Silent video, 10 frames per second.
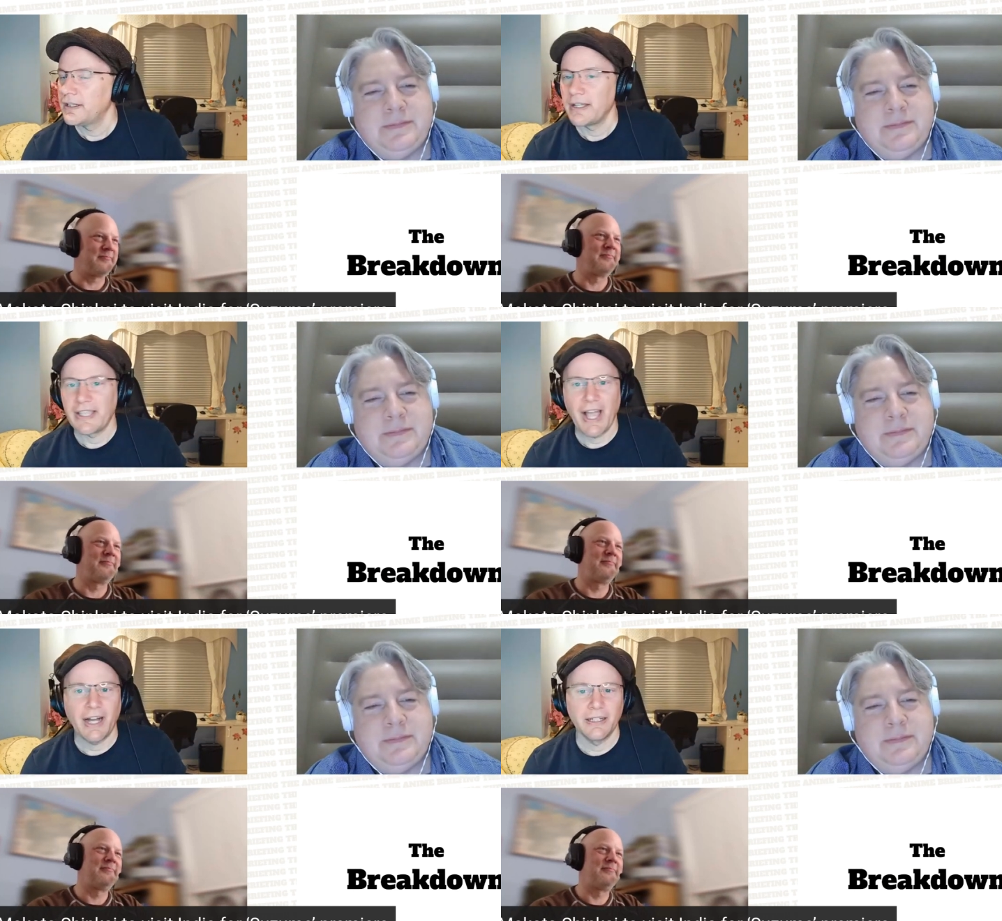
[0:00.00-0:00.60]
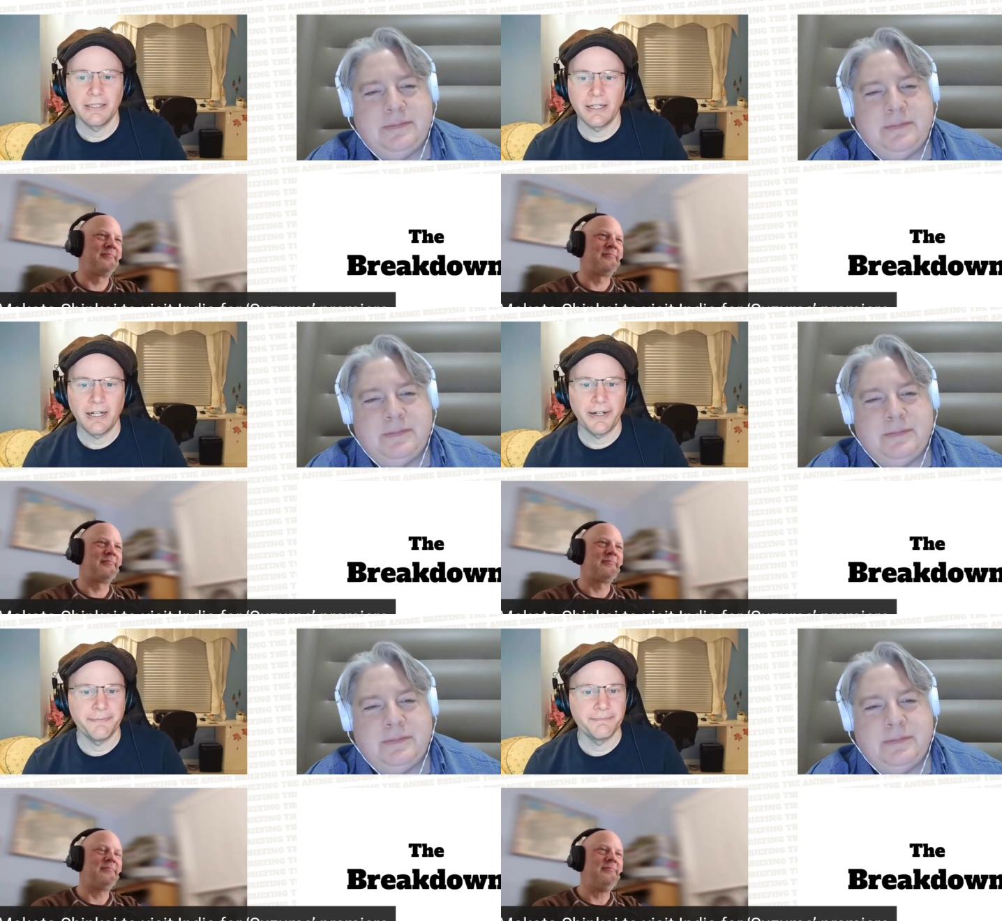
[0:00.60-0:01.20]
Speaker 1: Yeah.
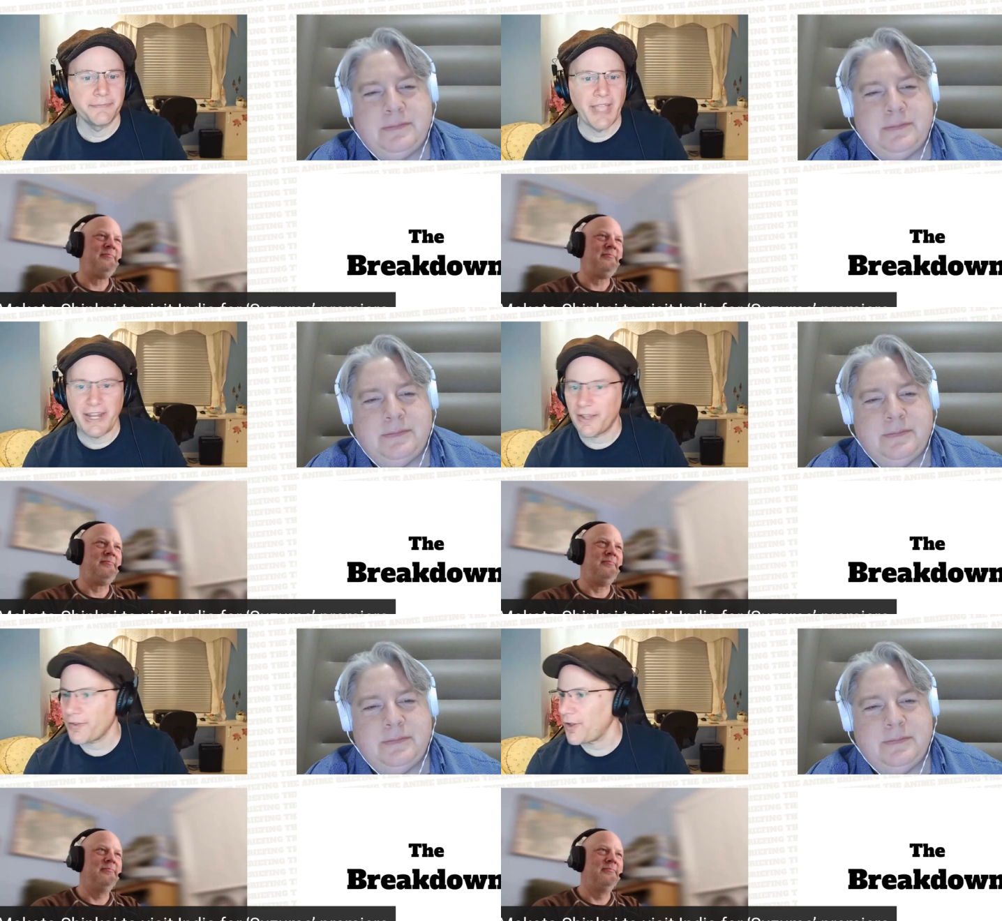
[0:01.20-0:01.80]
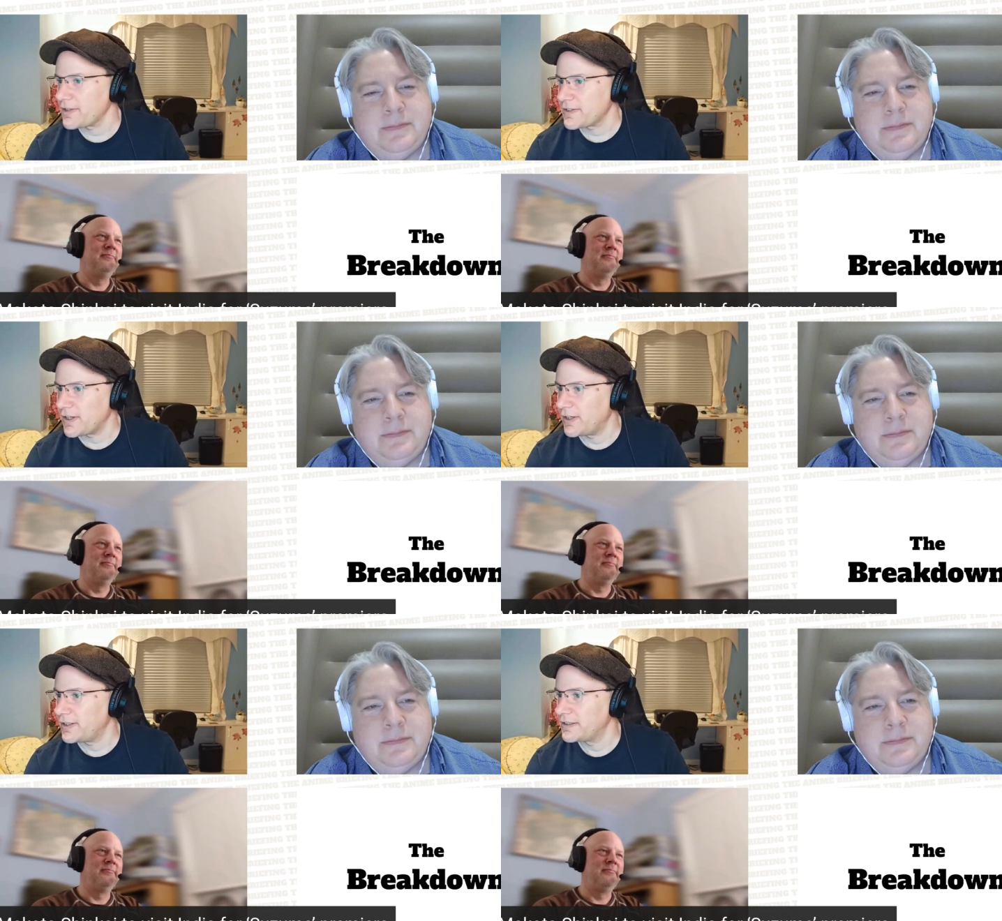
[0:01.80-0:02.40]
Um, any other thoughts
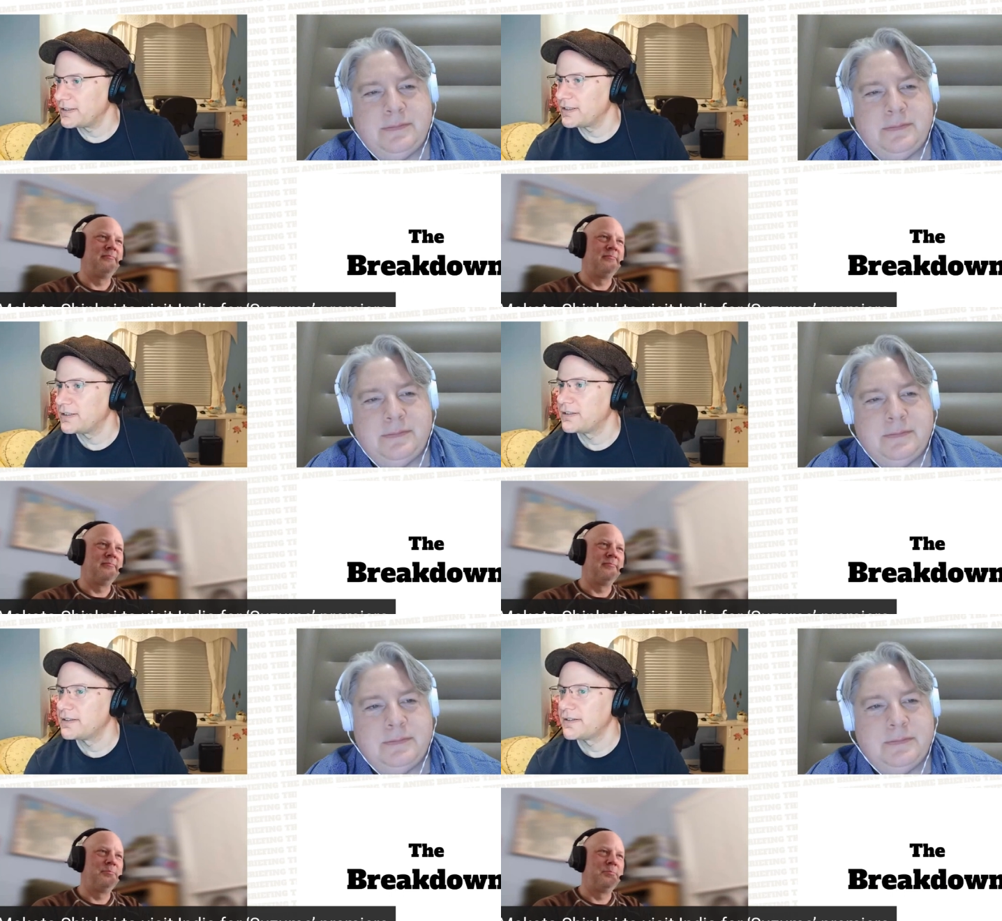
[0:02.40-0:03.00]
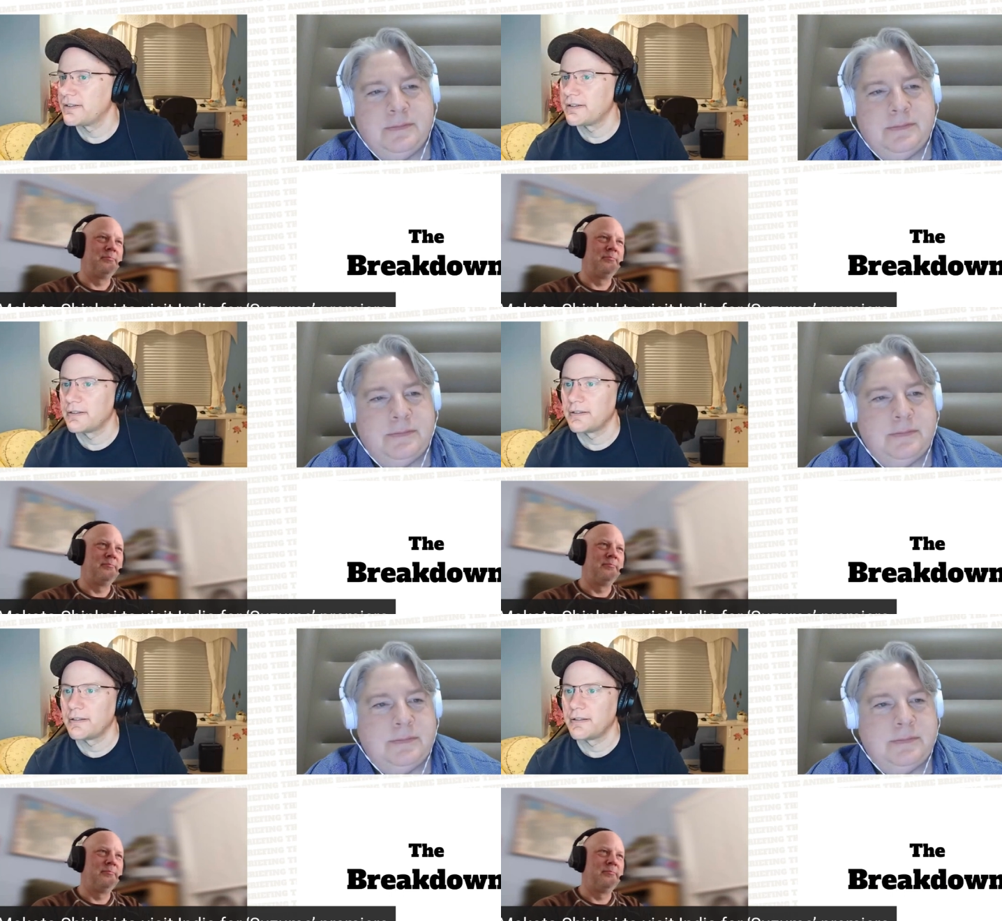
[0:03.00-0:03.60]
on
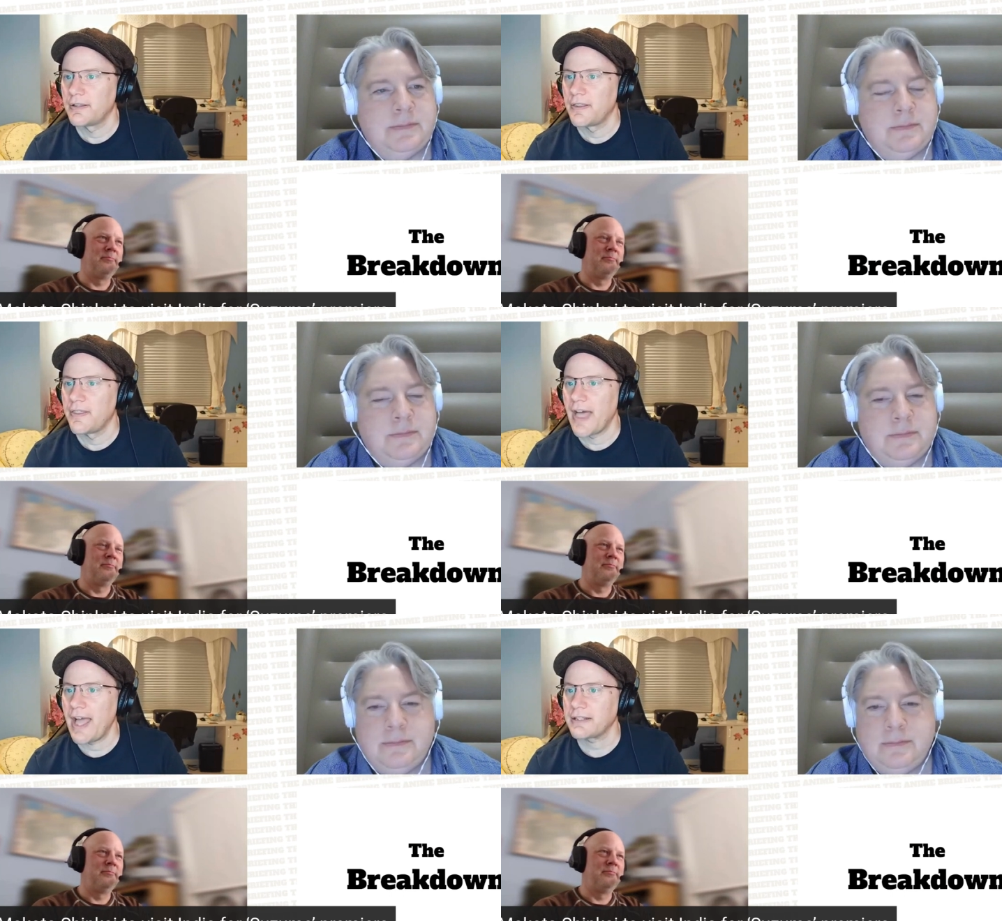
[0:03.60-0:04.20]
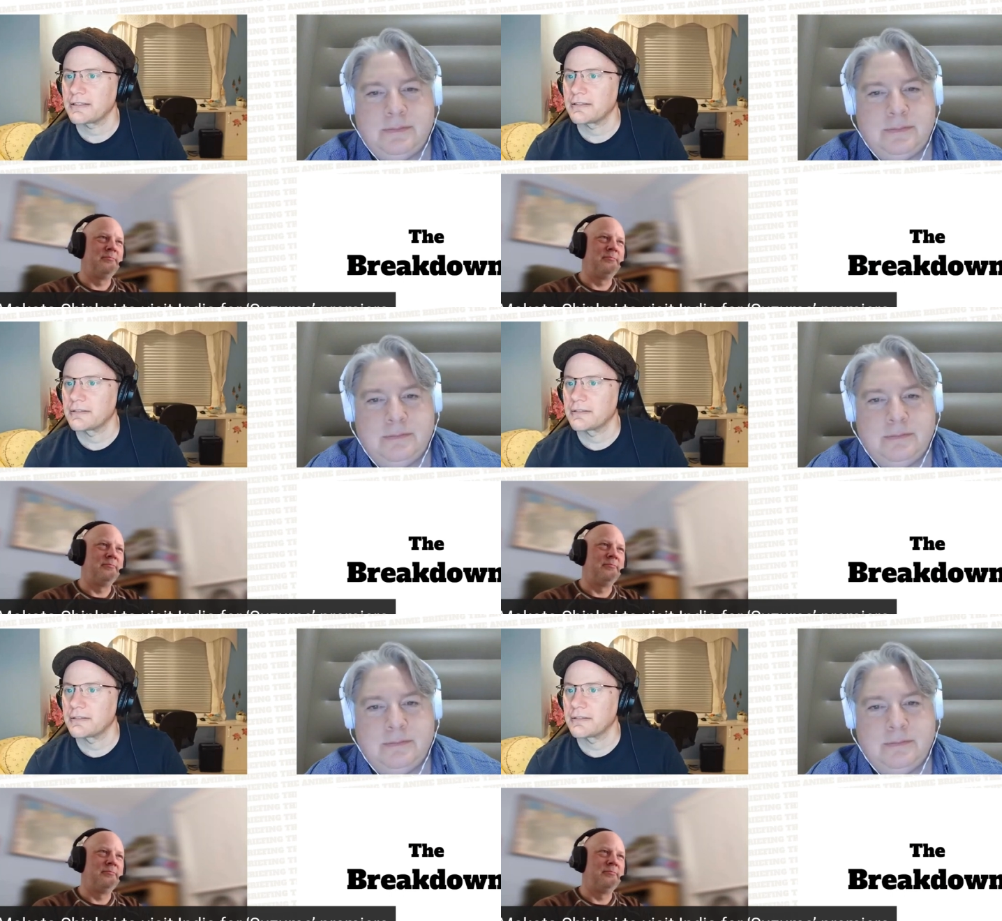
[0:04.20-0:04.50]
that?